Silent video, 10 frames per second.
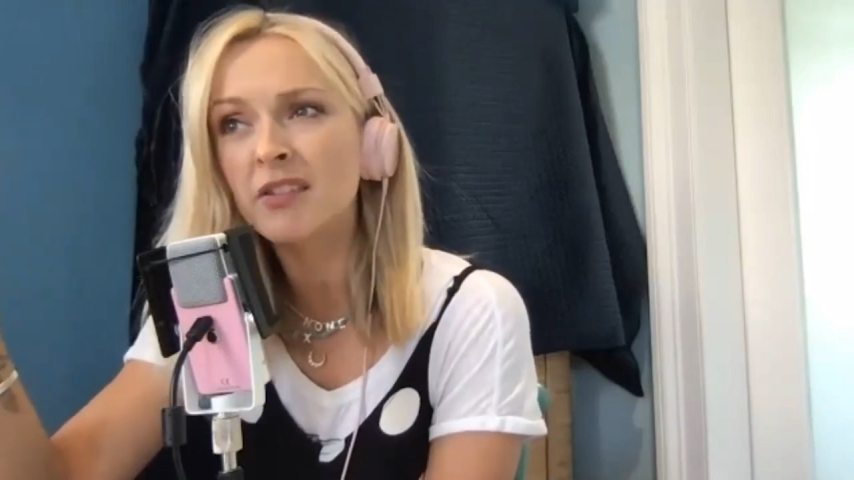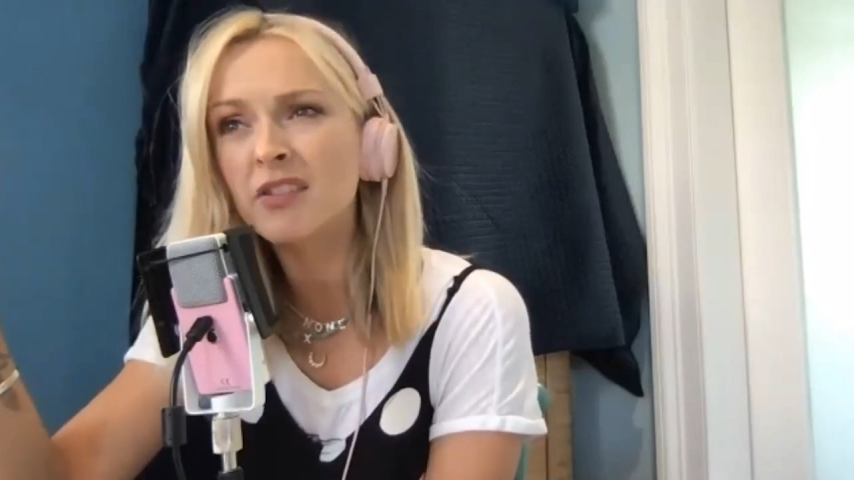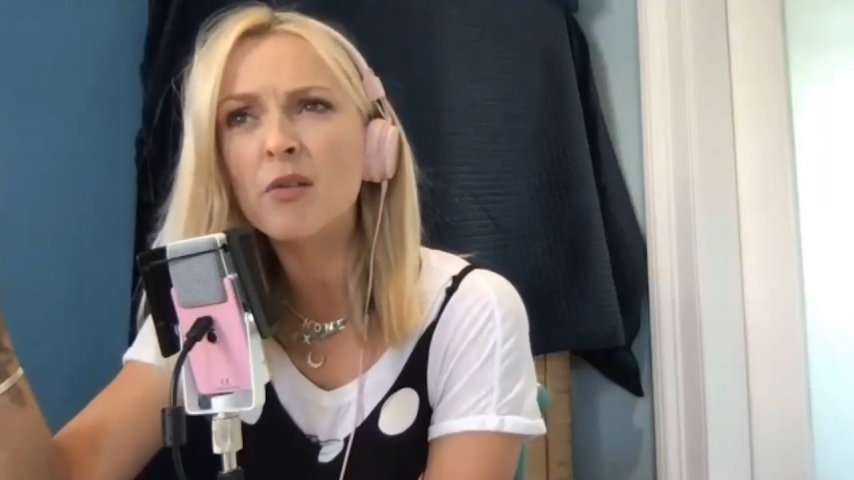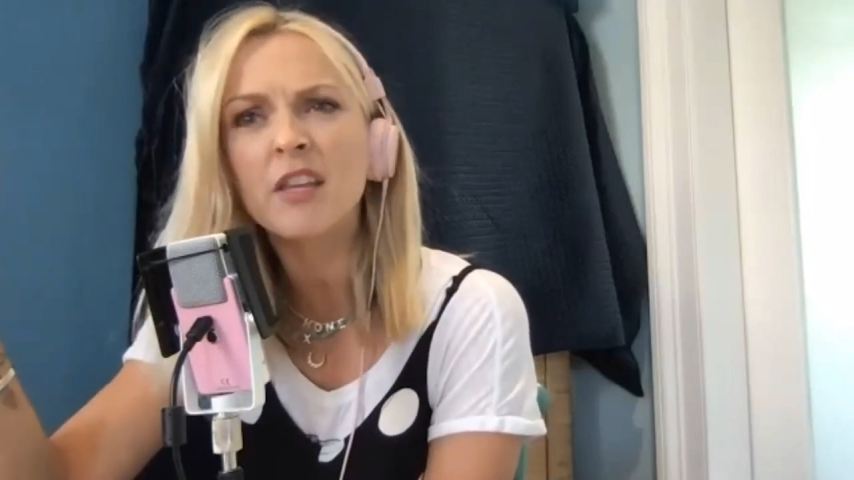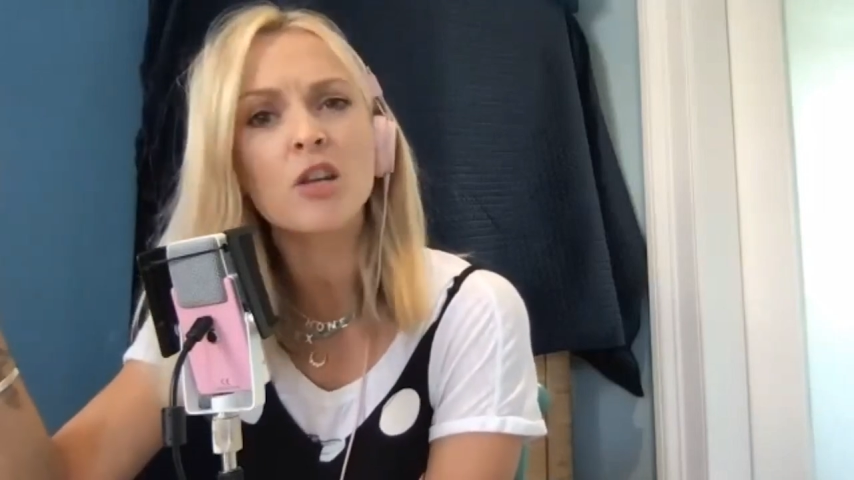And I
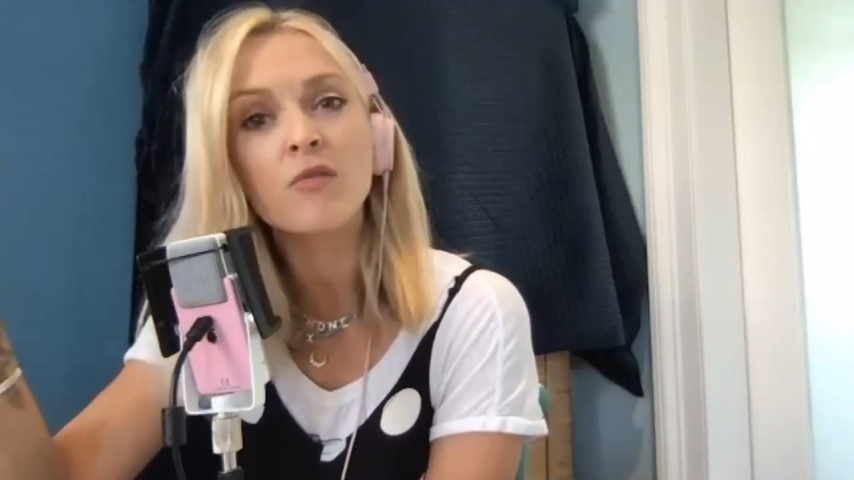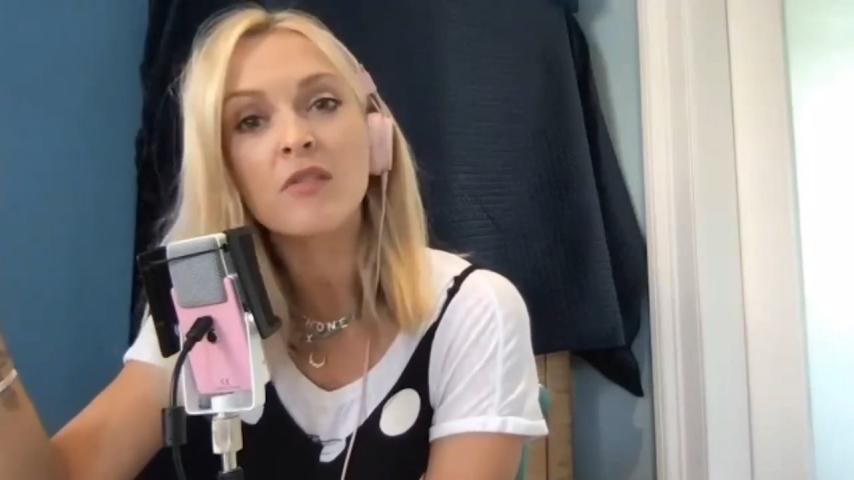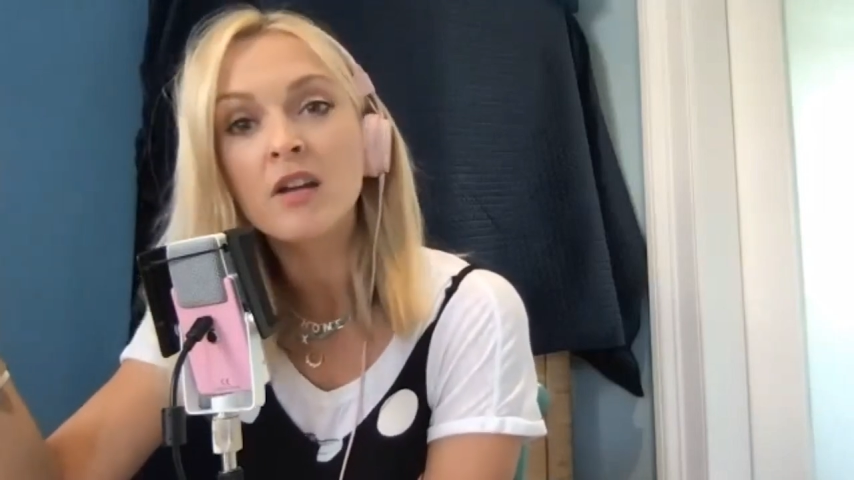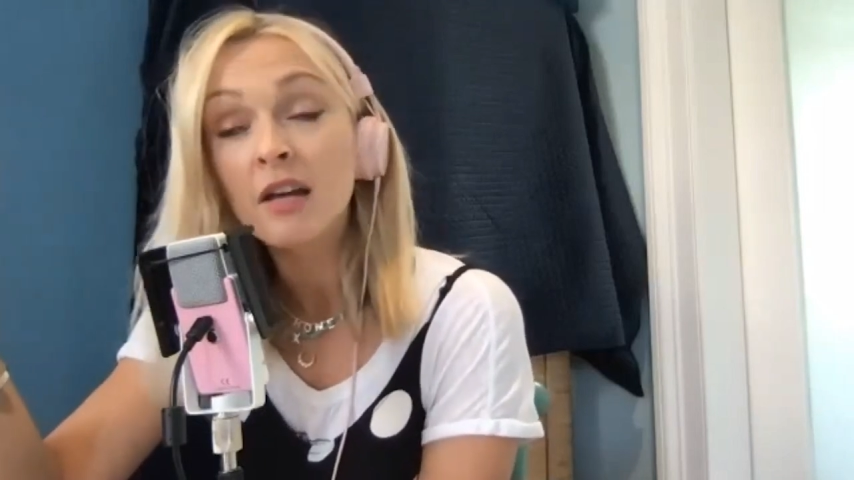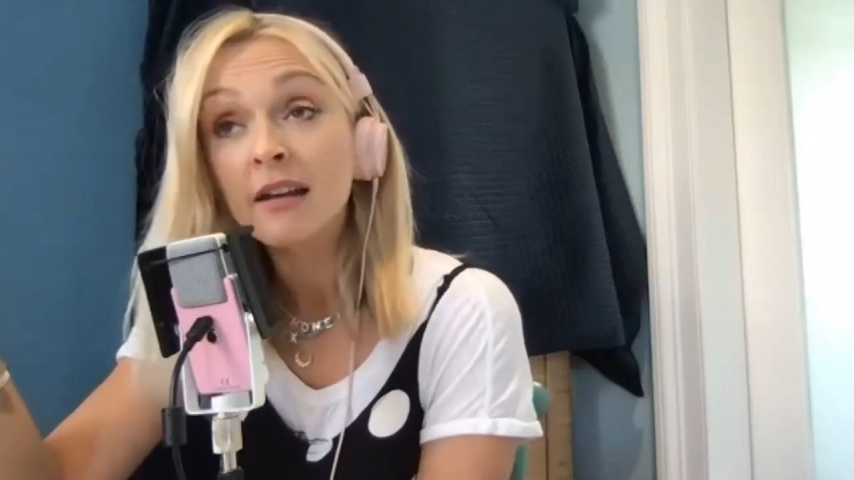don't think
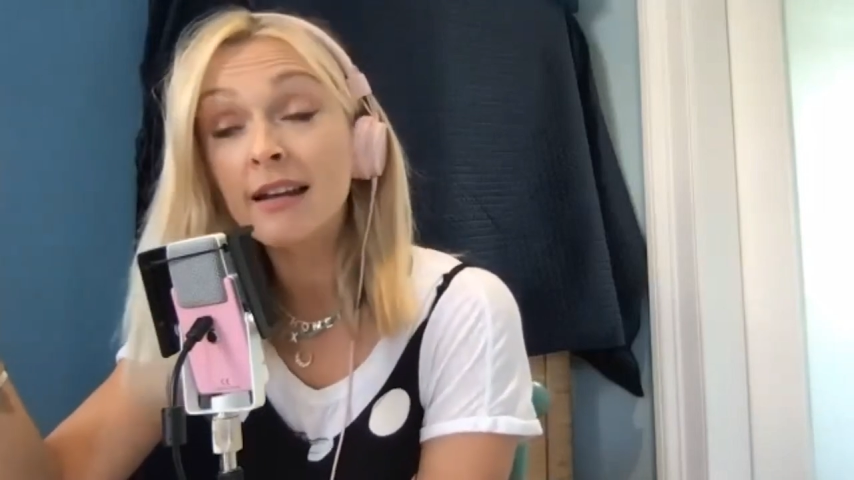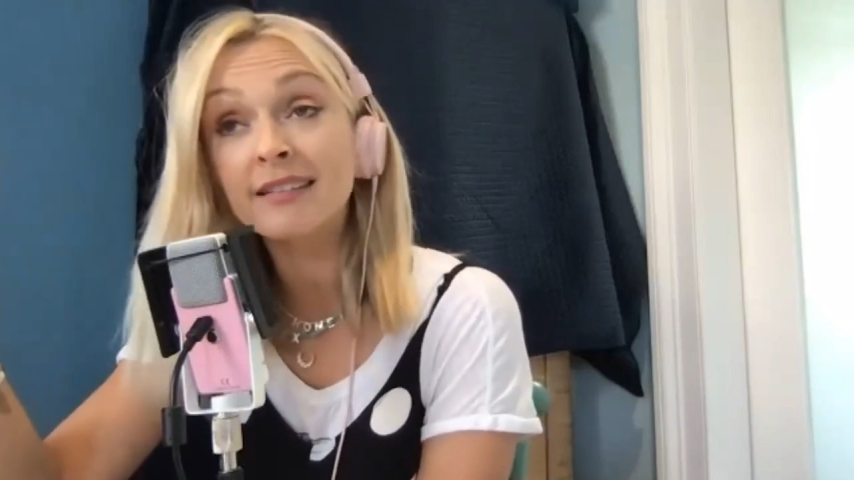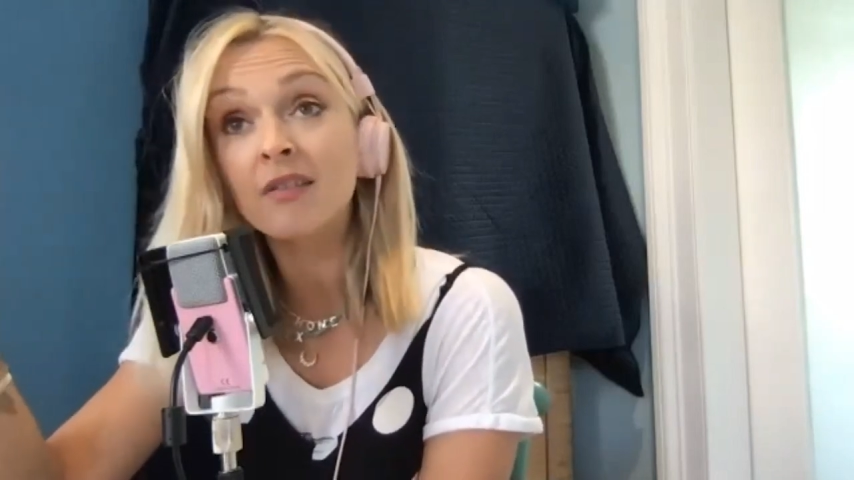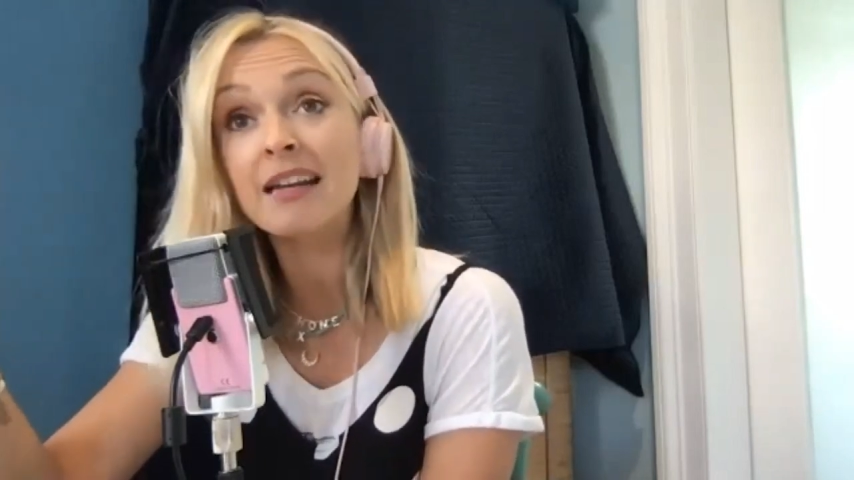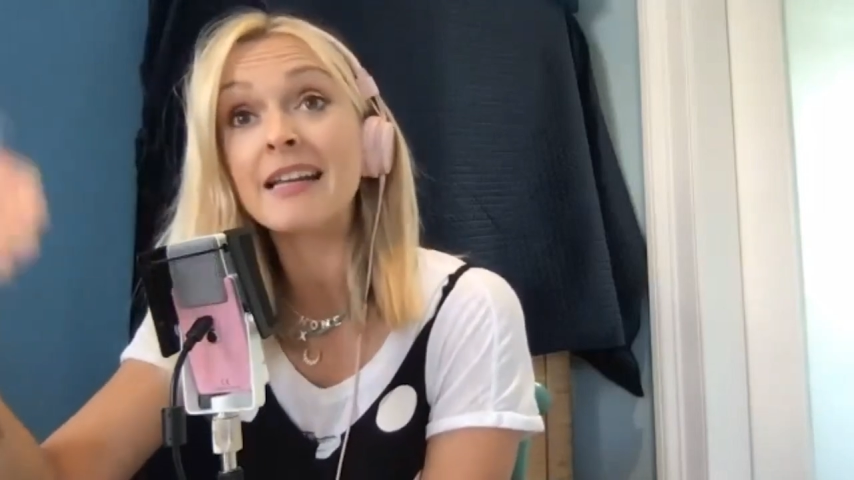you necessarily